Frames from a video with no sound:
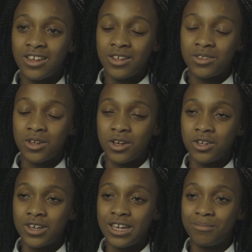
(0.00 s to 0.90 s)
So
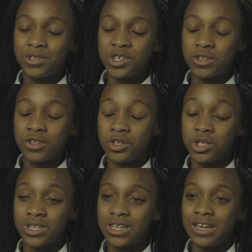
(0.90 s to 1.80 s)
you
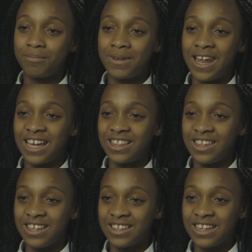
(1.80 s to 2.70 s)
just keep playing
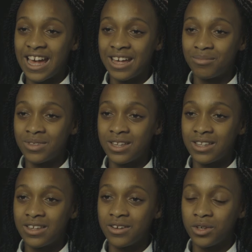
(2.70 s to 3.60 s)
these games
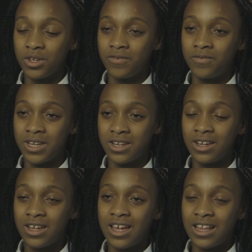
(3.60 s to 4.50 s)
until you
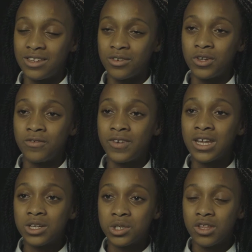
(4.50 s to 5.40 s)

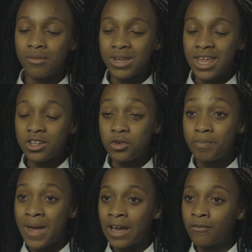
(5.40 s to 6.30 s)
finish them, and then you
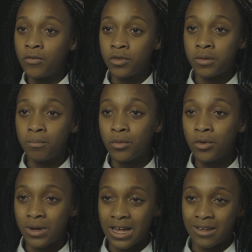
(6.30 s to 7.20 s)
beg for some
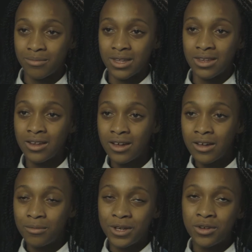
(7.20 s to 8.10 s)
more games. And
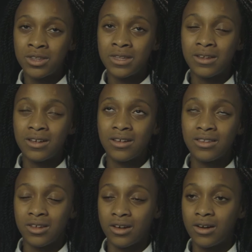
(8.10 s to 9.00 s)
because
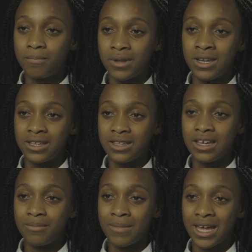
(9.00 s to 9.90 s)
the companies
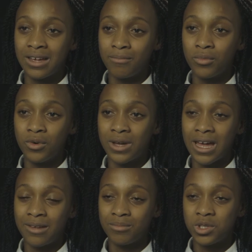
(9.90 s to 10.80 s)
keep making more
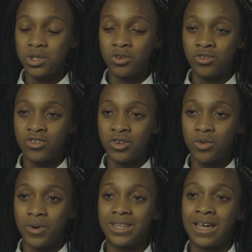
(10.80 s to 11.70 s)
games, children
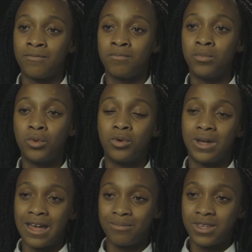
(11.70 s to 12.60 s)
always have more
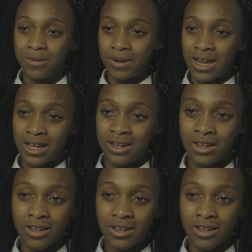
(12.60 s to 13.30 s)
games to play.